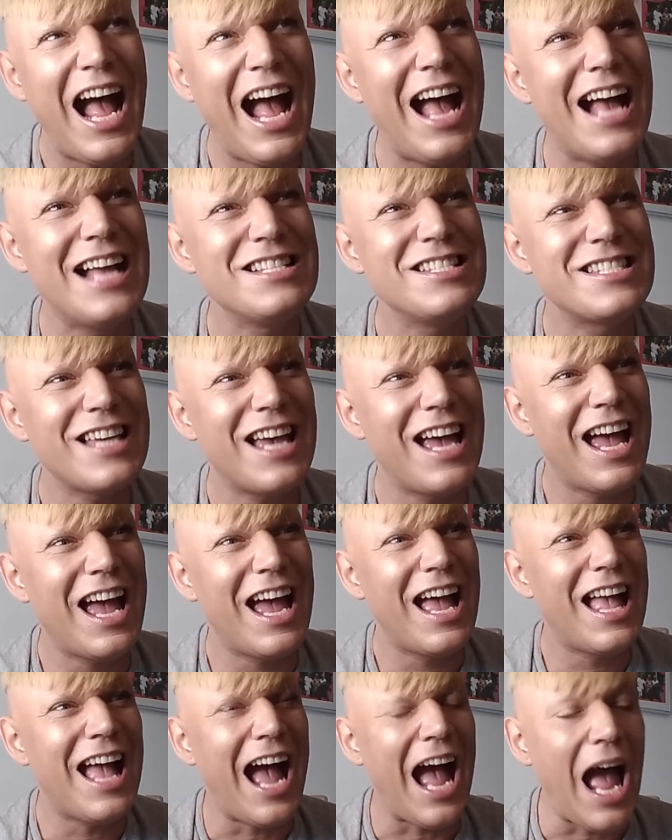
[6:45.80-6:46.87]
And
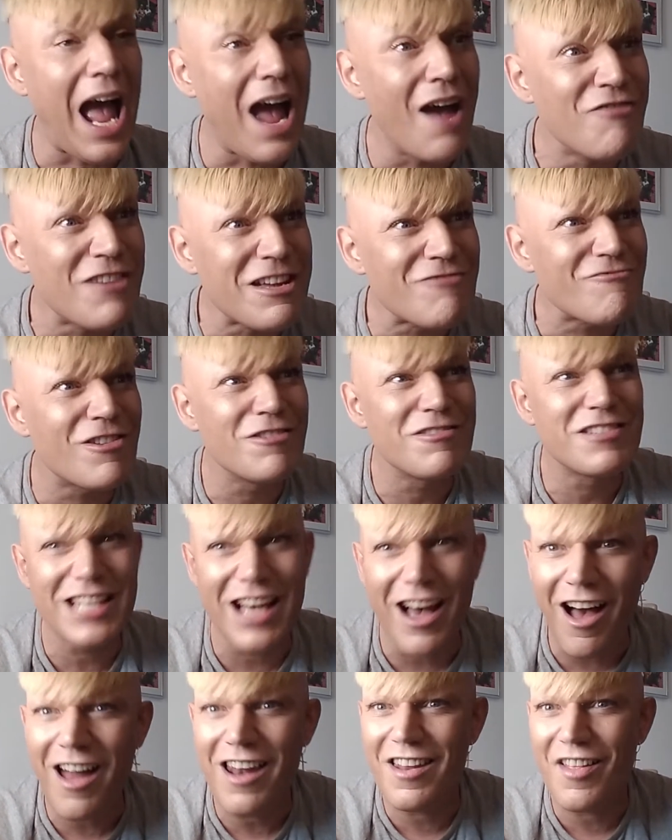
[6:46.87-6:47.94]
having
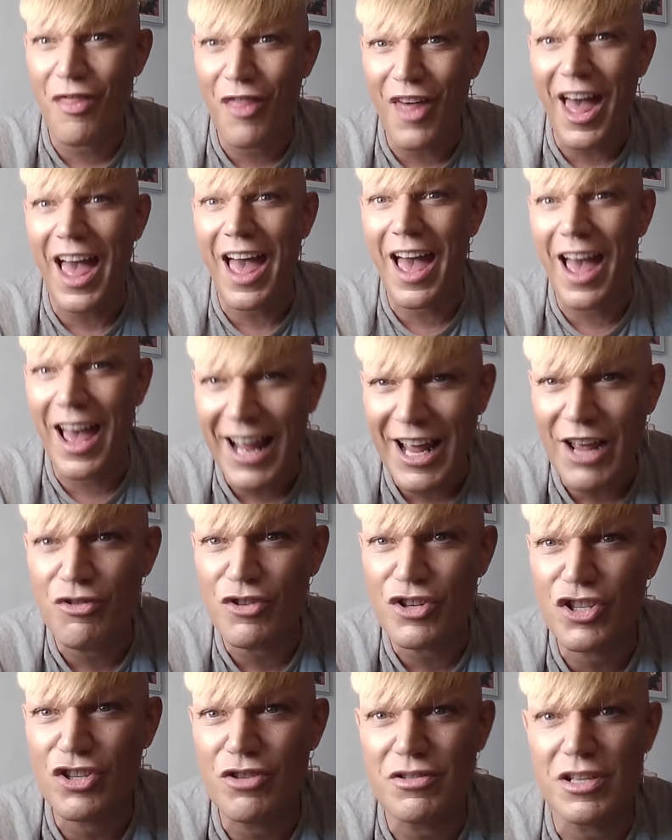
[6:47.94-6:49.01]
Rozalla there in
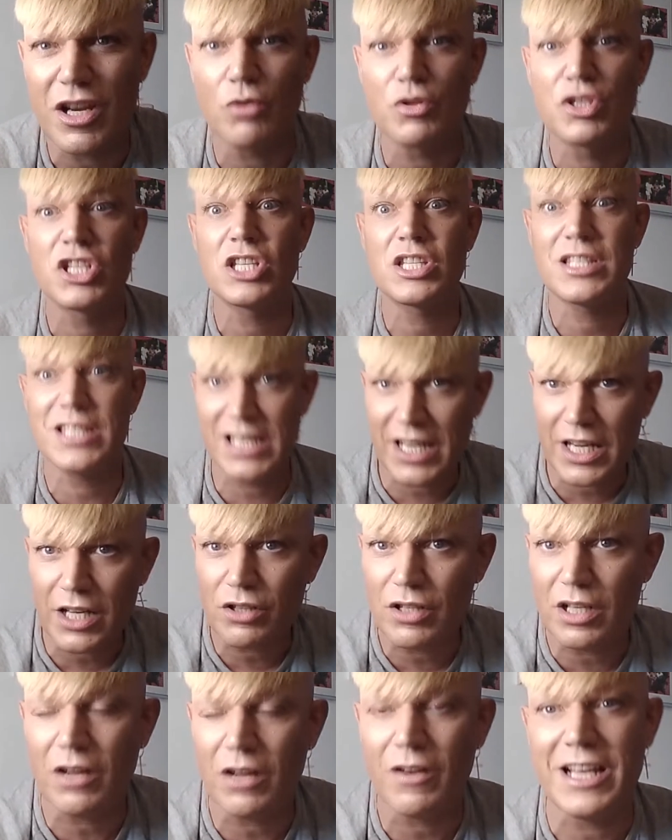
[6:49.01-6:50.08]
the studio,
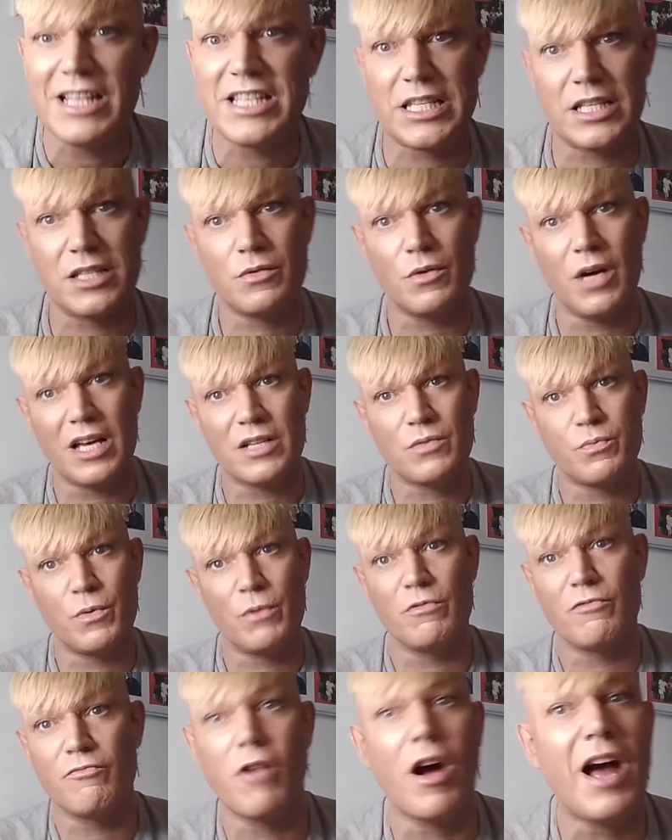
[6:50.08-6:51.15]
singing the lines as we
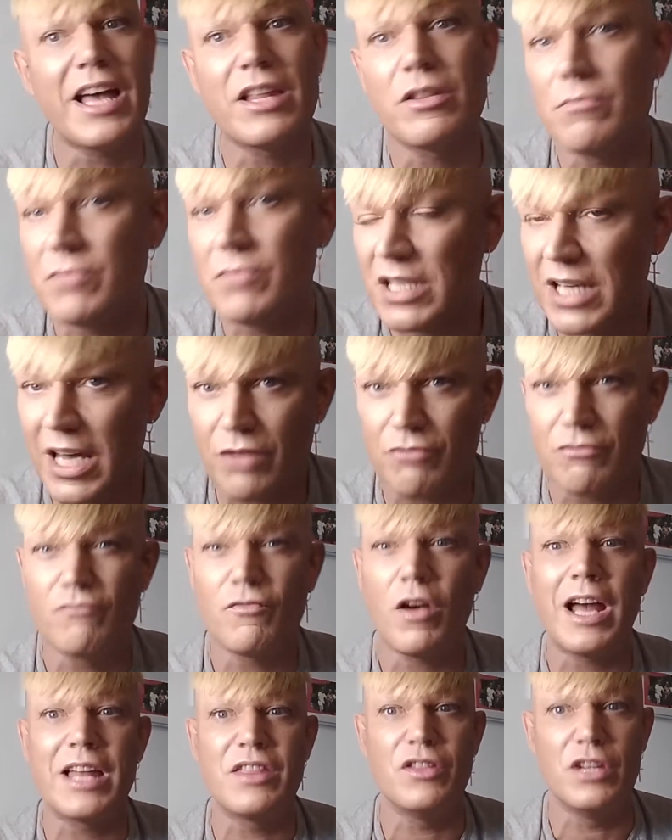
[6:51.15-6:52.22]
were writing them together and
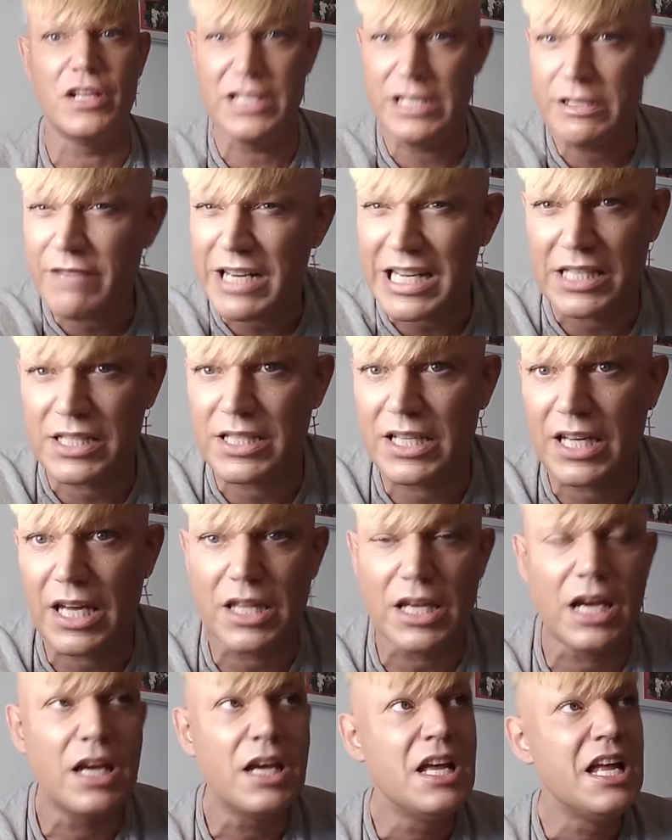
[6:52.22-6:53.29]
writing the lyrics
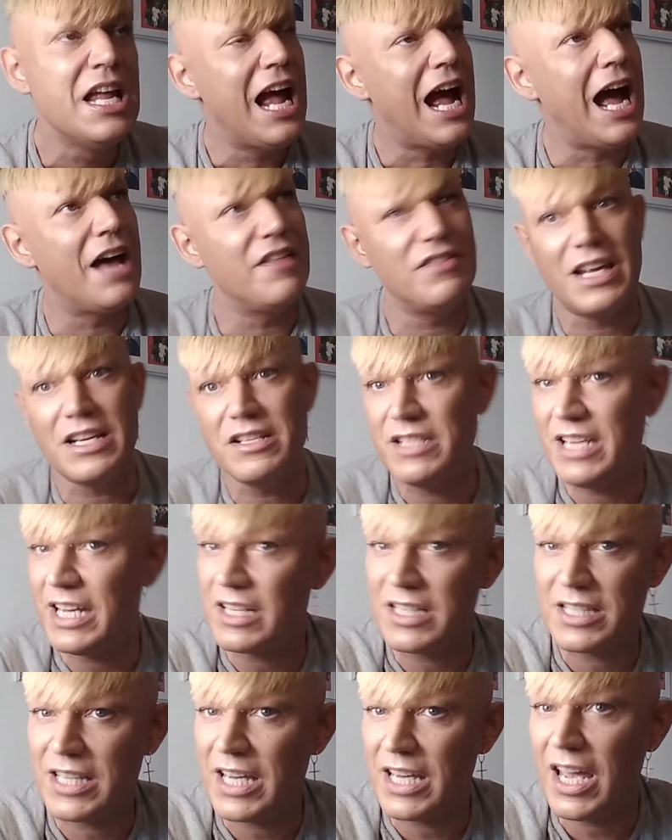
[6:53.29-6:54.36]
together. And then
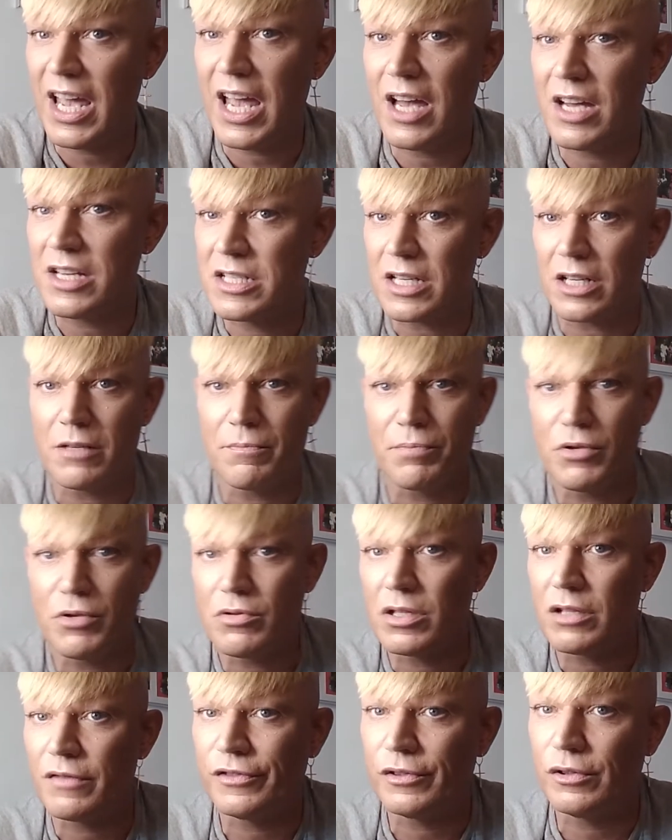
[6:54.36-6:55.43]
Nixie had done a
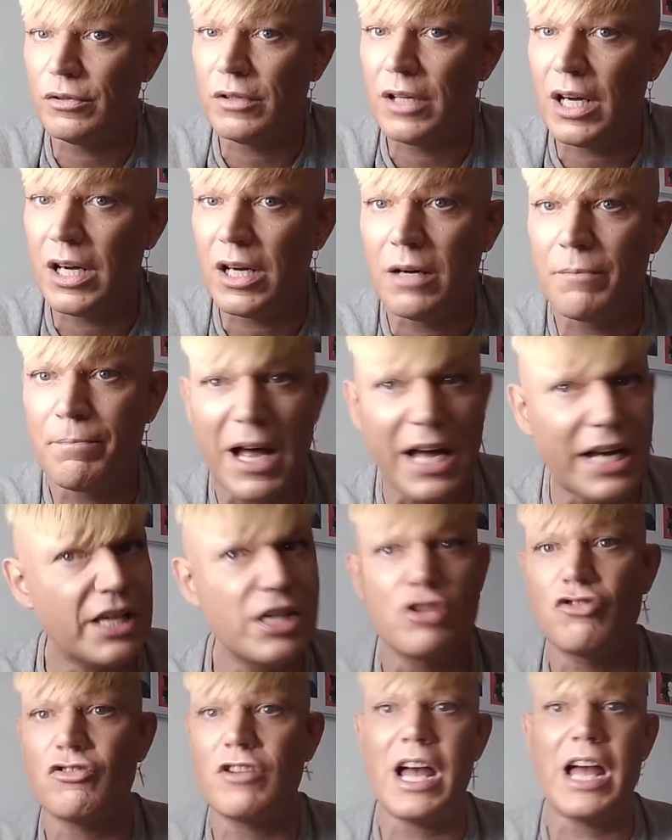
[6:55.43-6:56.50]
beautiful
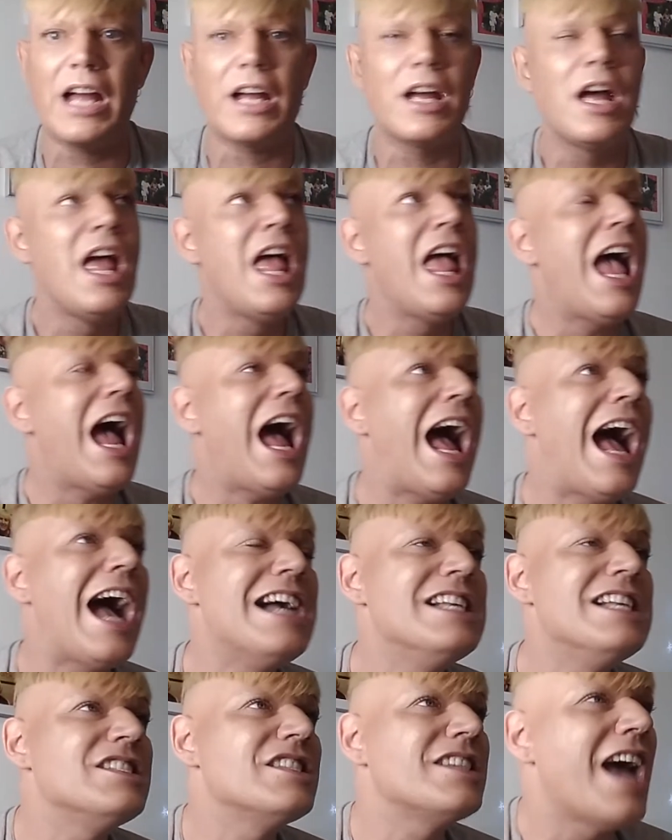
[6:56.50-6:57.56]
backing track.
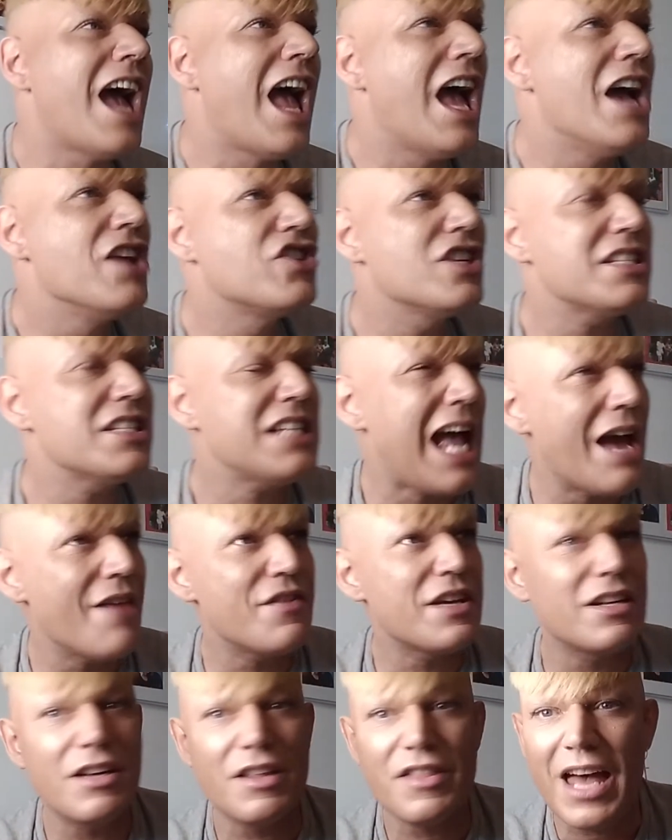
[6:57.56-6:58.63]
And just
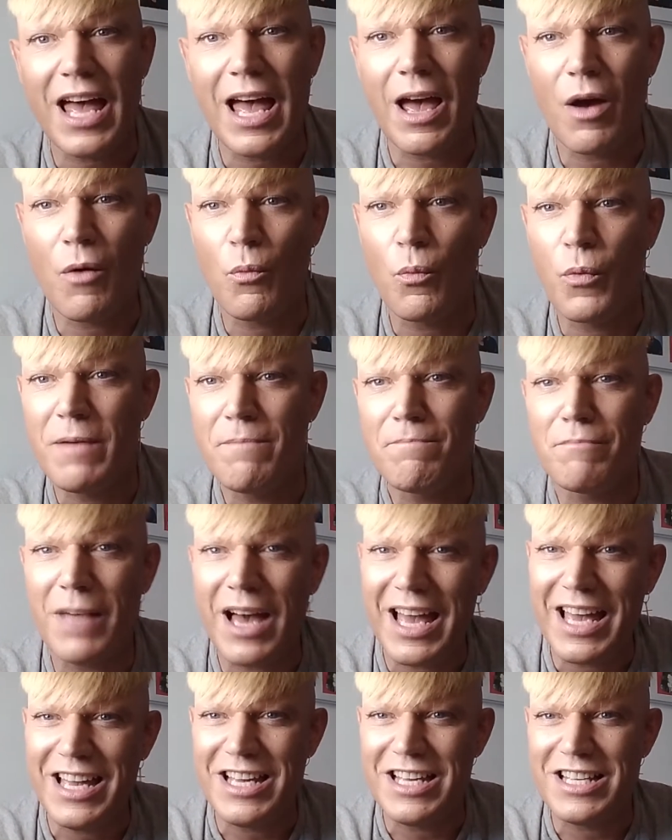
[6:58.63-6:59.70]
having her there, we
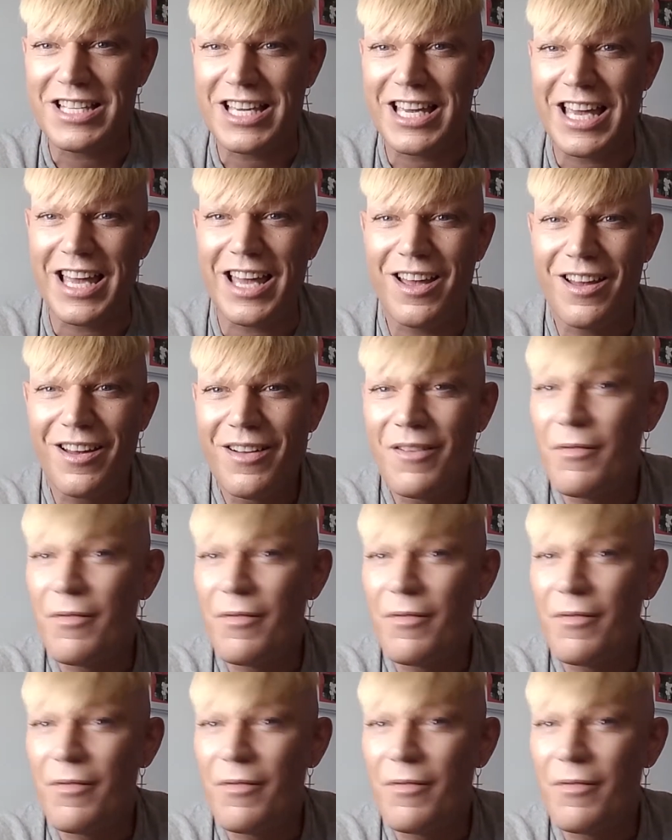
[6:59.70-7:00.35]
made it